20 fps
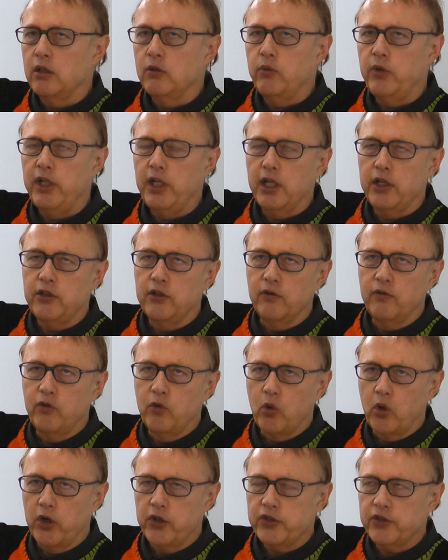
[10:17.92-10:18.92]
We had
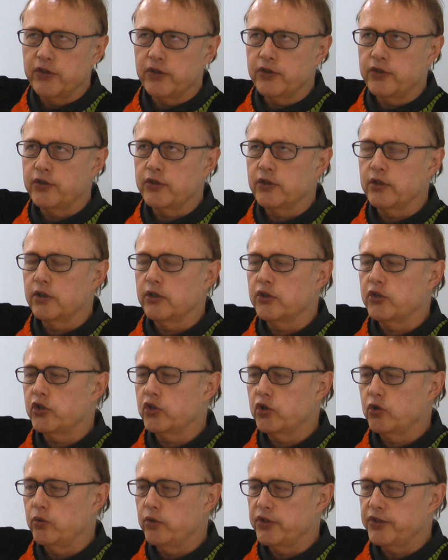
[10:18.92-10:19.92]
divorces,
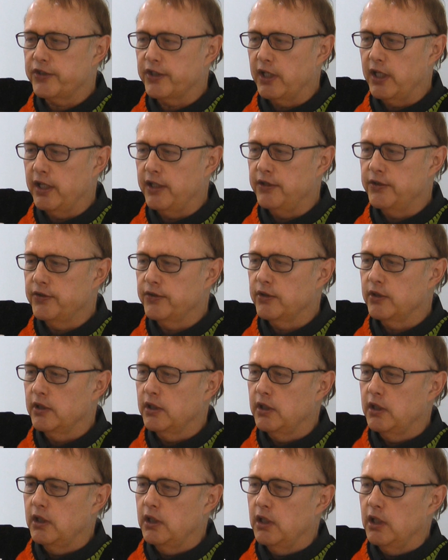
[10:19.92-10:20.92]
suicides,
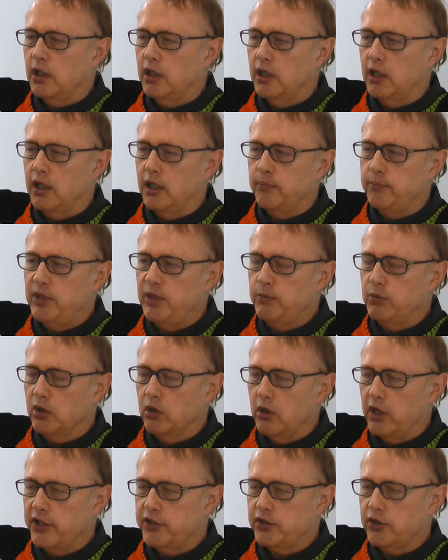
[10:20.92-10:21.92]
people
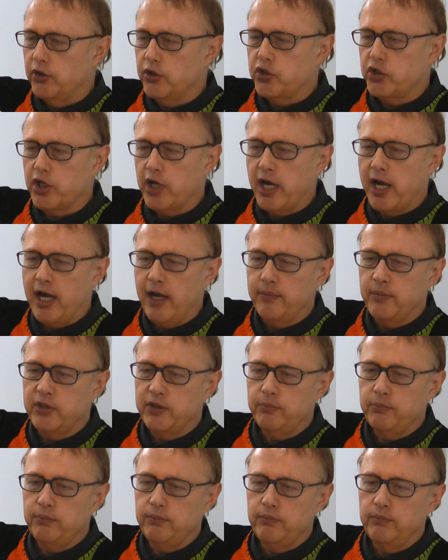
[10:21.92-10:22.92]
lost their
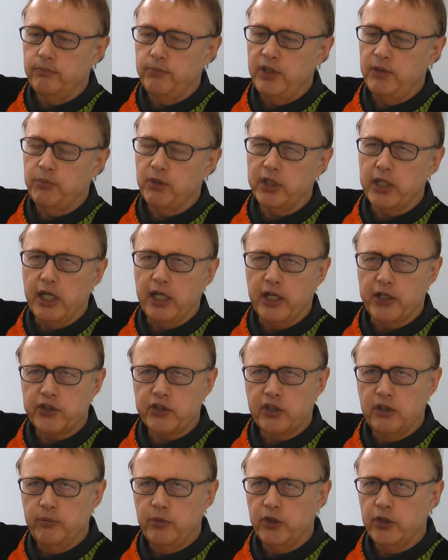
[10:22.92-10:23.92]
jobs, people got
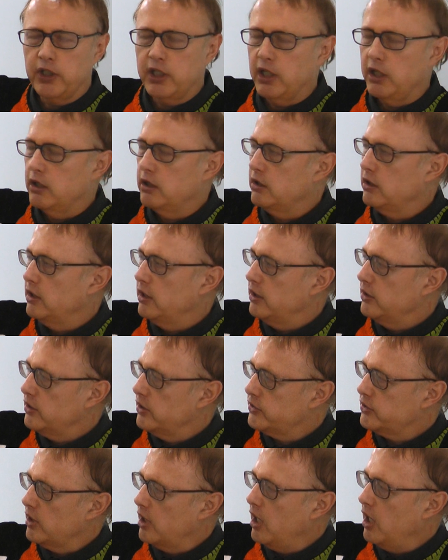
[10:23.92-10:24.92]
excommunicated.
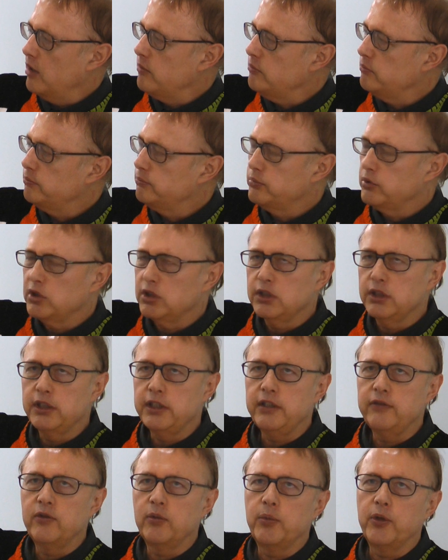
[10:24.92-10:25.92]
just
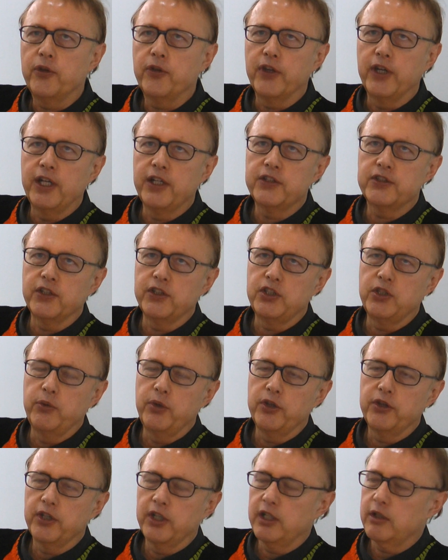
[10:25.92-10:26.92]
unbelievable things that you
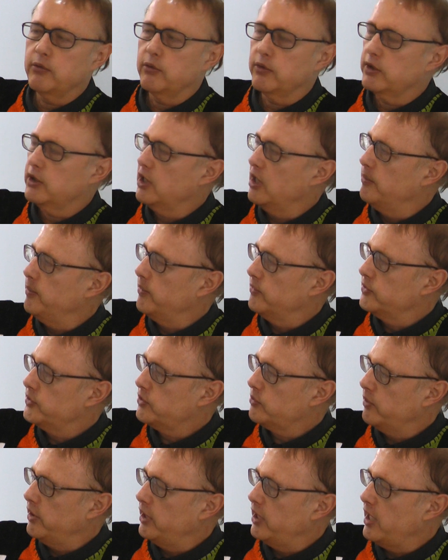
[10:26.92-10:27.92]
would think would come
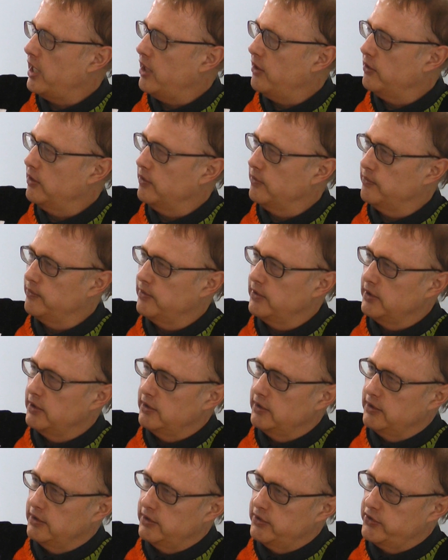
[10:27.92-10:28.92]
straight out of
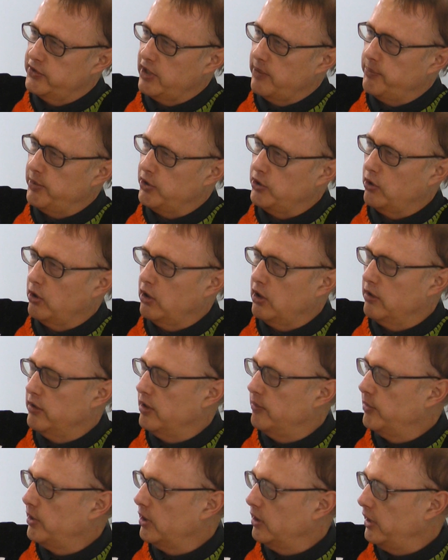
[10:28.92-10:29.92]
something you heard in
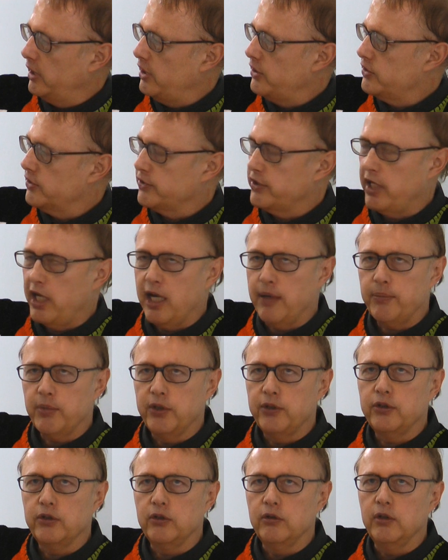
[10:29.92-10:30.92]
the Middle Ages
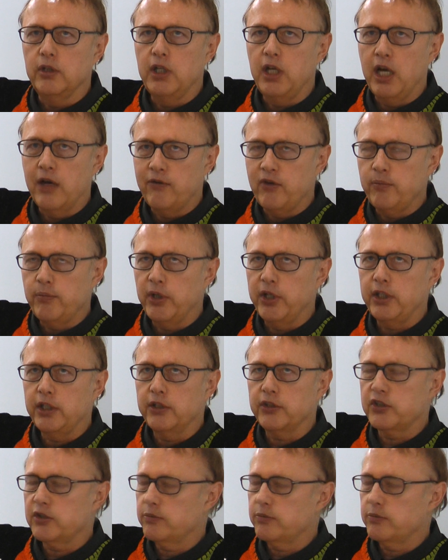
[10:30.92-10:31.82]
happen to everybody at